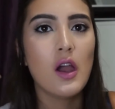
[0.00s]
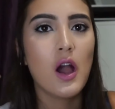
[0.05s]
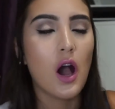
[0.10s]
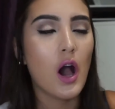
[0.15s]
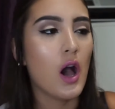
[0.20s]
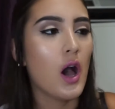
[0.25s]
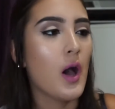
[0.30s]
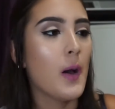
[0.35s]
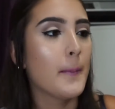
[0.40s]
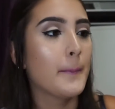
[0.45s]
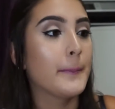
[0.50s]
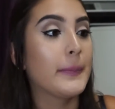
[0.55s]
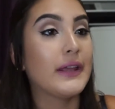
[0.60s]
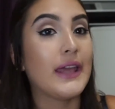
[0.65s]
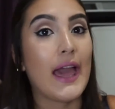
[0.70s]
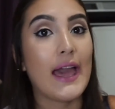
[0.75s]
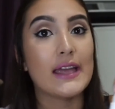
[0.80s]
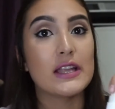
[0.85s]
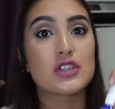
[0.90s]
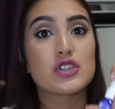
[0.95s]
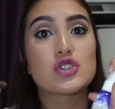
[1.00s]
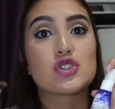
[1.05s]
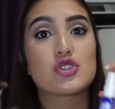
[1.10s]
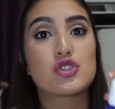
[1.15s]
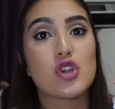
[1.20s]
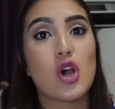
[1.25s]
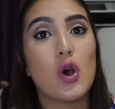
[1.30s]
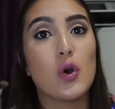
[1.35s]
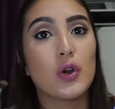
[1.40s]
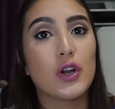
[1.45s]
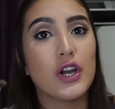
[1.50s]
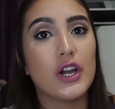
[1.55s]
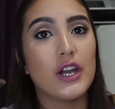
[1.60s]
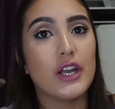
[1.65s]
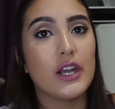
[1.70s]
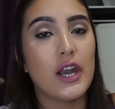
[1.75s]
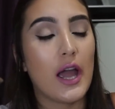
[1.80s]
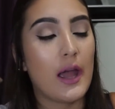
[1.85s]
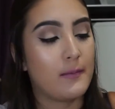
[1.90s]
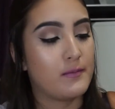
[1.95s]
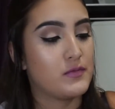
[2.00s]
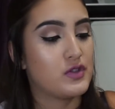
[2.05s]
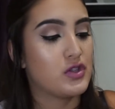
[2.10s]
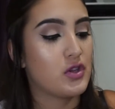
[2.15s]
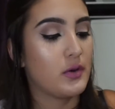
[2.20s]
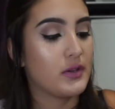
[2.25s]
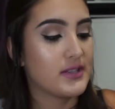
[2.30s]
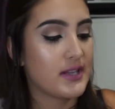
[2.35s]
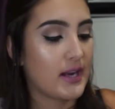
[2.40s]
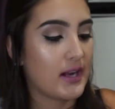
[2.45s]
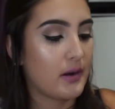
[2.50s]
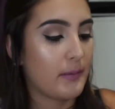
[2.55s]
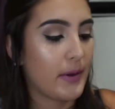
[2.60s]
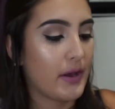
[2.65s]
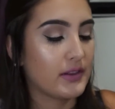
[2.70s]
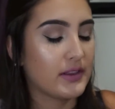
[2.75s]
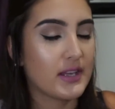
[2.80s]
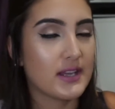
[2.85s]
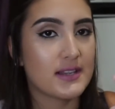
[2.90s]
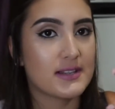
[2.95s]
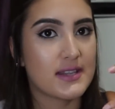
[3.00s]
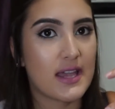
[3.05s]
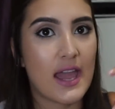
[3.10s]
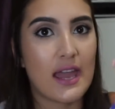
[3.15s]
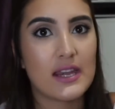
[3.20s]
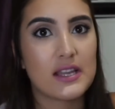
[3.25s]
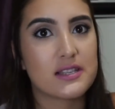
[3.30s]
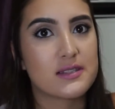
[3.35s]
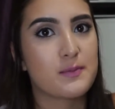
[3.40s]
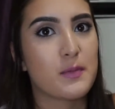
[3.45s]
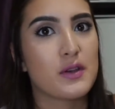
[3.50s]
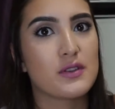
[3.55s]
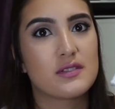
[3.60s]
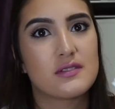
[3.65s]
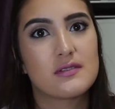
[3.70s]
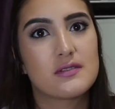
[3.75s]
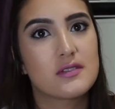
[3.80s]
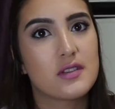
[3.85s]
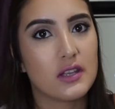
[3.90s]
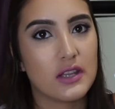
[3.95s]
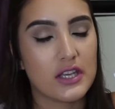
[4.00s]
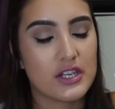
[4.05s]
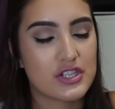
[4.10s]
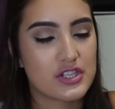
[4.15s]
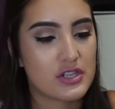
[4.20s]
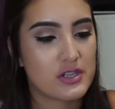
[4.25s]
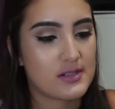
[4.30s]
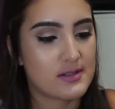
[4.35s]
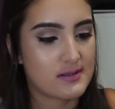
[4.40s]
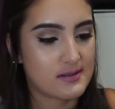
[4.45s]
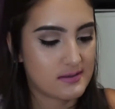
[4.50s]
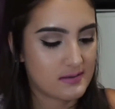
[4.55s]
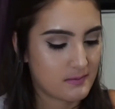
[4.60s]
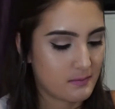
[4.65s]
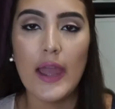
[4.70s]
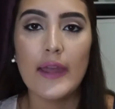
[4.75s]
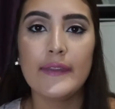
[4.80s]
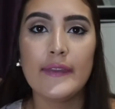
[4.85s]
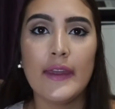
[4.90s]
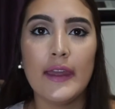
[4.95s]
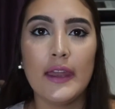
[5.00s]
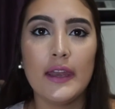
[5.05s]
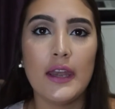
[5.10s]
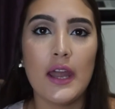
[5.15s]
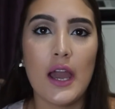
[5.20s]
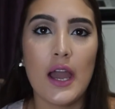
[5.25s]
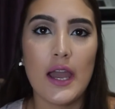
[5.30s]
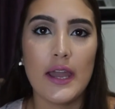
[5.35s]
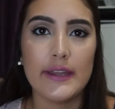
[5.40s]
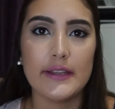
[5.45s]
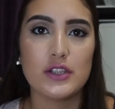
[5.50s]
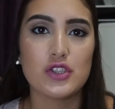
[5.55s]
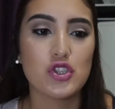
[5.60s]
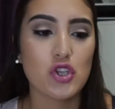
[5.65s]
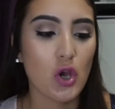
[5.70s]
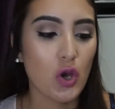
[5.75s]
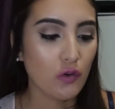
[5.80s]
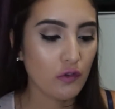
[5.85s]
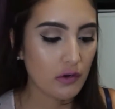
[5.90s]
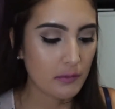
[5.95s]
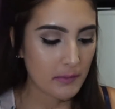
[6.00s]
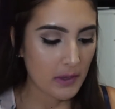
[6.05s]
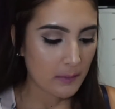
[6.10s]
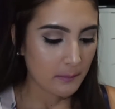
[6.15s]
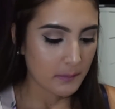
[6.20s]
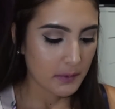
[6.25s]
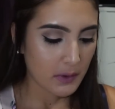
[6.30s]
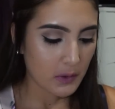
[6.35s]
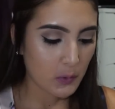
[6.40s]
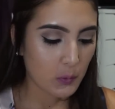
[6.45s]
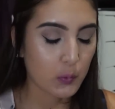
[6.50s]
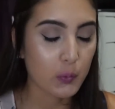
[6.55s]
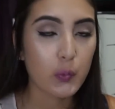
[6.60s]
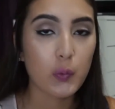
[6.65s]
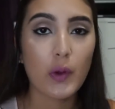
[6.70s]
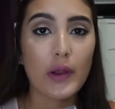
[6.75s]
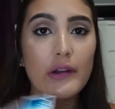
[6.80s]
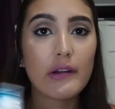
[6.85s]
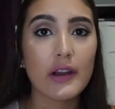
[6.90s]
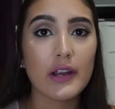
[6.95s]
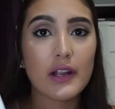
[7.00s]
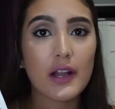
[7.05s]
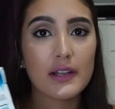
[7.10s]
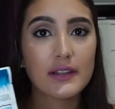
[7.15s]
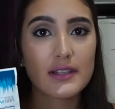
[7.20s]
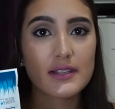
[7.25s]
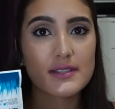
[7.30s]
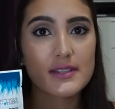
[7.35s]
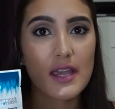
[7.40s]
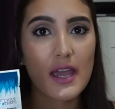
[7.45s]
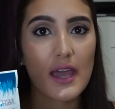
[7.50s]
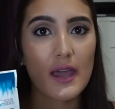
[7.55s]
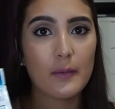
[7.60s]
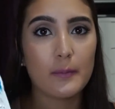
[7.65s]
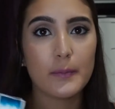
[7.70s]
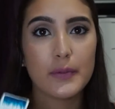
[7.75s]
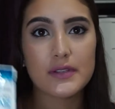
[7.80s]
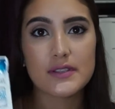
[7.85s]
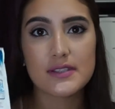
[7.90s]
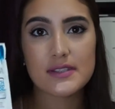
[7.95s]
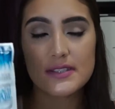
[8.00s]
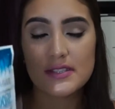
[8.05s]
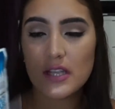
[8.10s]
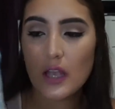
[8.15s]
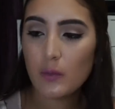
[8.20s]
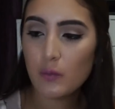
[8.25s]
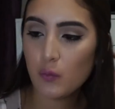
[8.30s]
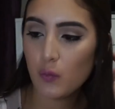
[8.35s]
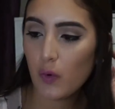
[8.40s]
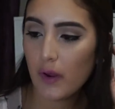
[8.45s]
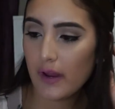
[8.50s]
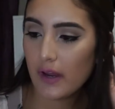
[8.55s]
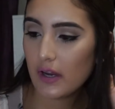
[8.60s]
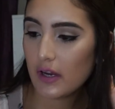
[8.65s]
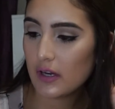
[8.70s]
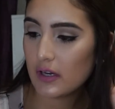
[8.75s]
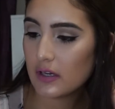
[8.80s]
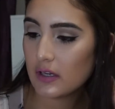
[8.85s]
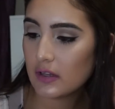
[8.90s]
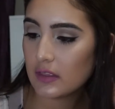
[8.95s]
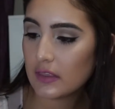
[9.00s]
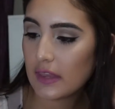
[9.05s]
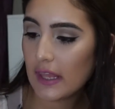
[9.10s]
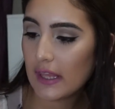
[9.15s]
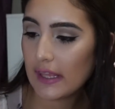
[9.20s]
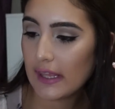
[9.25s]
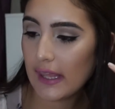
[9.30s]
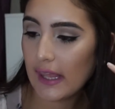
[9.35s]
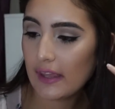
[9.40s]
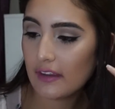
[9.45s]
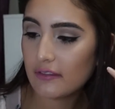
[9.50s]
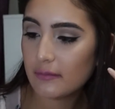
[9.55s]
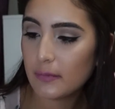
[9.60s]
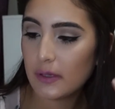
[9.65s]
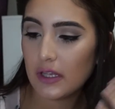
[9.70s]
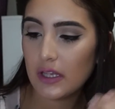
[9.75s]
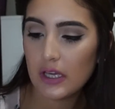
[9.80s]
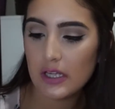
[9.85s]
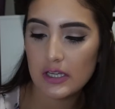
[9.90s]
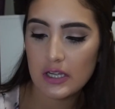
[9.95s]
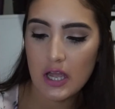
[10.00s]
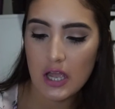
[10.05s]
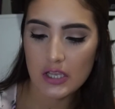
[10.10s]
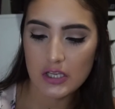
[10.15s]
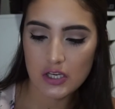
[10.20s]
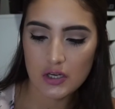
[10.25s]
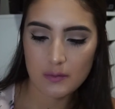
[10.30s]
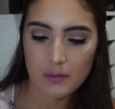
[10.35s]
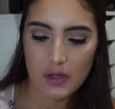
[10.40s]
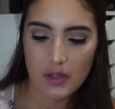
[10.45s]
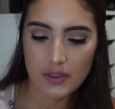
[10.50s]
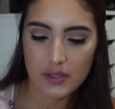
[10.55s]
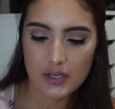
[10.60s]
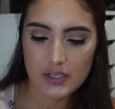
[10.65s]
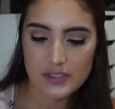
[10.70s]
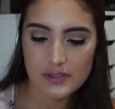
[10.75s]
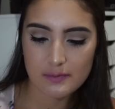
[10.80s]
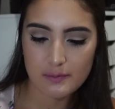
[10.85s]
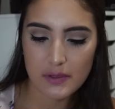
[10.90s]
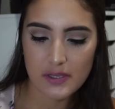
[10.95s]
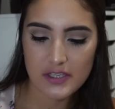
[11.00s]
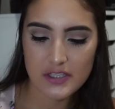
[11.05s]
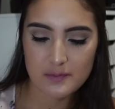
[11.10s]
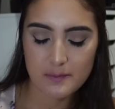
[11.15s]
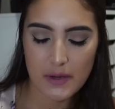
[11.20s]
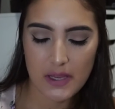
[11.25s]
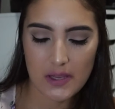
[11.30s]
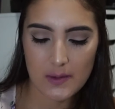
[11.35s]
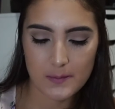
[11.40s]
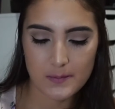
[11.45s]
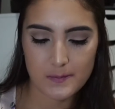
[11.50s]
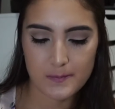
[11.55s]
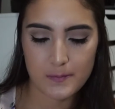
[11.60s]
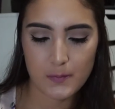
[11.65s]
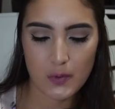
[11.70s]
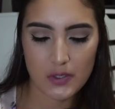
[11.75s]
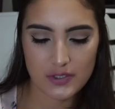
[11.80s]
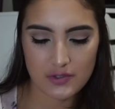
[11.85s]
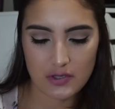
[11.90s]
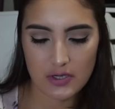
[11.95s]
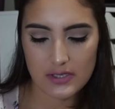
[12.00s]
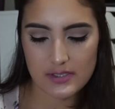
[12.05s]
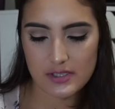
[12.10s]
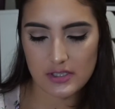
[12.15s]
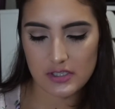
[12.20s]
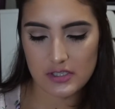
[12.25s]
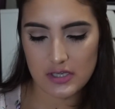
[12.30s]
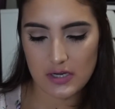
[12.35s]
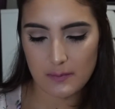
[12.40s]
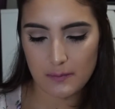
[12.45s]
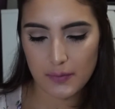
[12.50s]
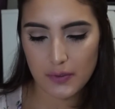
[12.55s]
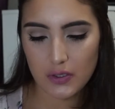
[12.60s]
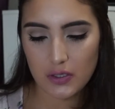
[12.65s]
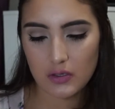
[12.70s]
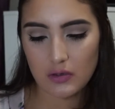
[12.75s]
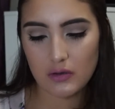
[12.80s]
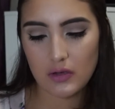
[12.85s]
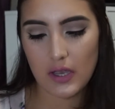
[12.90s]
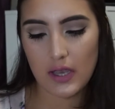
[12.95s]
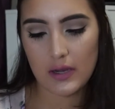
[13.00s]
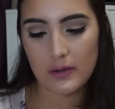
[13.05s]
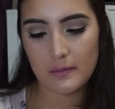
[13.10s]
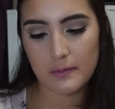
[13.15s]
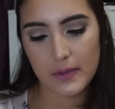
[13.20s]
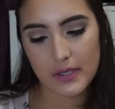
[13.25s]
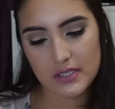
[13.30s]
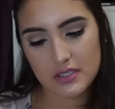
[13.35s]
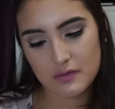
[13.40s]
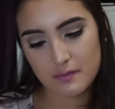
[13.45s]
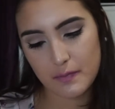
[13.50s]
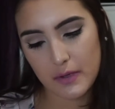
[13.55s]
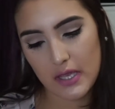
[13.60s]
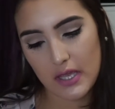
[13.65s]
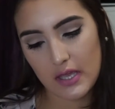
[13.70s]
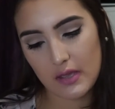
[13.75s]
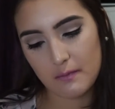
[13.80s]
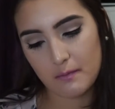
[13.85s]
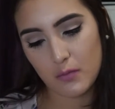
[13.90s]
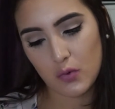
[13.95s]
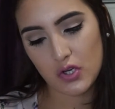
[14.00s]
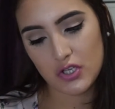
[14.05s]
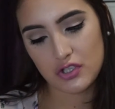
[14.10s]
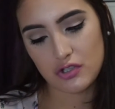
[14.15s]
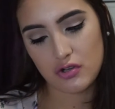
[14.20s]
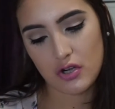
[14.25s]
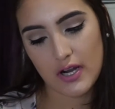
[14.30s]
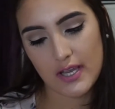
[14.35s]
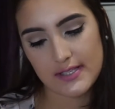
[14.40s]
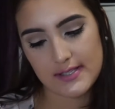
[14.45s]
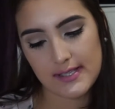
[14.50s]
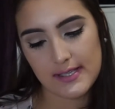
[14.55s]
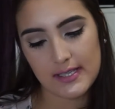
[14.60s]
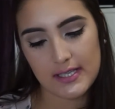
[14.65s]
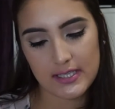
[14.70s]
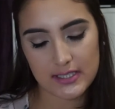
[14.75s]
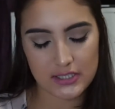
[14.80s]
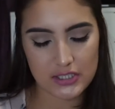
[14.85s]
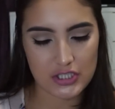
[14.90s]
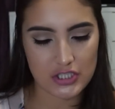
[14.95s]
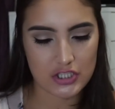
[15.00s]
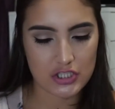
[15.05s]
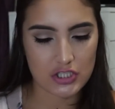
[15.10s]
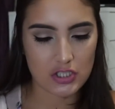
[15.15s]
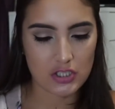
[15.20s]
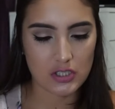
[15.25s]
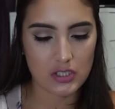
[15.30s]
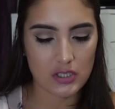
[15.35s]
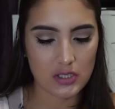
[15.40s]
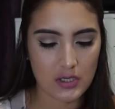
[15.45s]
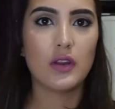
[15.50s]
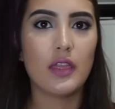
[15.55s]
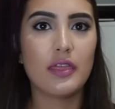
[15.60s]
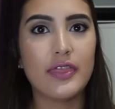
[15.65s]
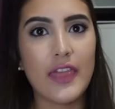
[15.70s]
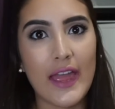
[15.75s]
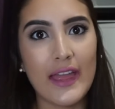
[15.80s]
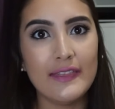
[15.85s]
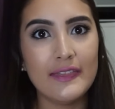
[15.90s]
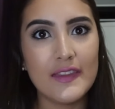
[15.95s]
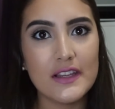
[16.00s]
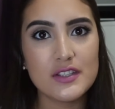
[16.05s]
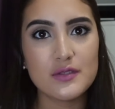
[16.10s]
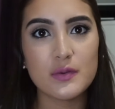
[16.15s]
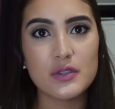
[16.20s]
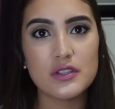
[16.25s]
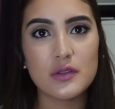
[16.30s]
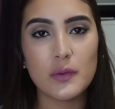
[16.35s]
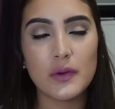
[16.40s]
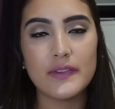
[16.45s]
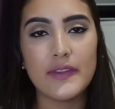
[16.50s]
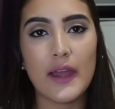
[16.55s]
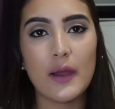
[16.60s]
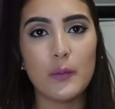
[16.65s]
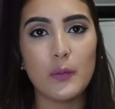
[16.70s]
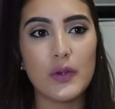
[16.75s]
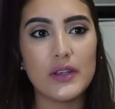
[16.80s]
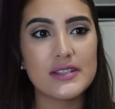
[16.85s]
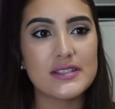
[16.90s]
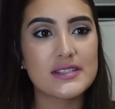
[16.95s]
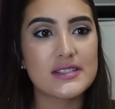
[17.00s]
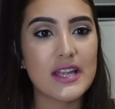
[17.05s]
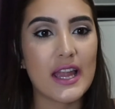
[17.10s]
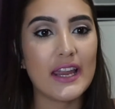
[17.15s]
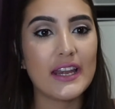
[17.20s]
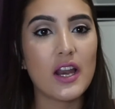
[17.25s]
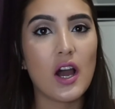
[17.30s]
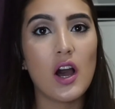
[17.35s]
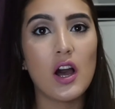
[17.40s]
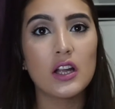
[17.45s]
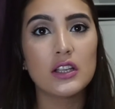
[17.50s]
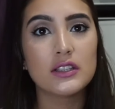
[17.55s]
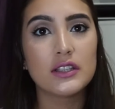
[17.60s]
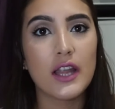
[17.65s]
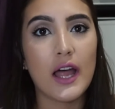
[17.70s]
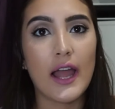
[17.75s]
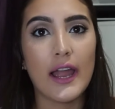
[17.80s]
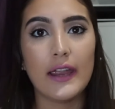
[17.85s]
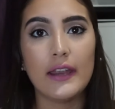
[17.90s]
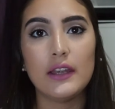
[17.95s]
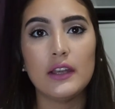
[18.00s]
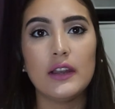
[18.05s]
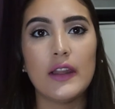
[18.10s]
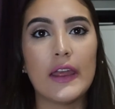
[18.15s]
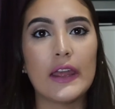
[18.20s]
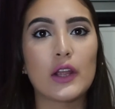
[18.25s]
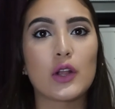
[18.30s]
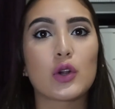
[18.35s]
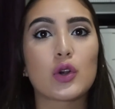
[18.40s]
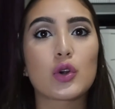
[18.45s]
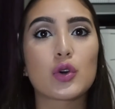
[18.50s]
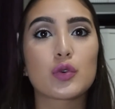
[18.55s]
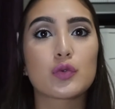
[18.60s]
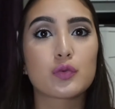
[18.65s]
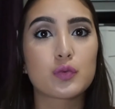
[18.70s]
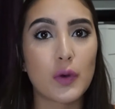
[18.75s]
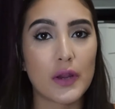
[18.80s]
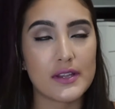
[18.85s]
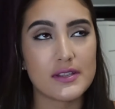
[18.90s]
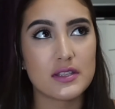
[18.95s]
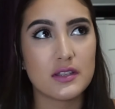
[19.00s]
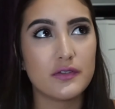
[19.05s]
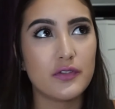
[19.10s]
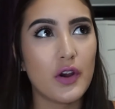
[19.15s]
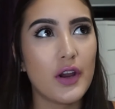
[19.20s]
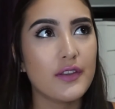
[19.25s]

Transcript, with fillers: Um, but yeah, it's so good. I'm so excited about this, and it smells delicious. And then I don't remember where I got this at, but somewhere they gave me a Not Your Mother's Beach Babe Moisturizing Shampoo and Beach Babe Moisturizing Conditioner. Then this was the one that we stayed online like crazy for.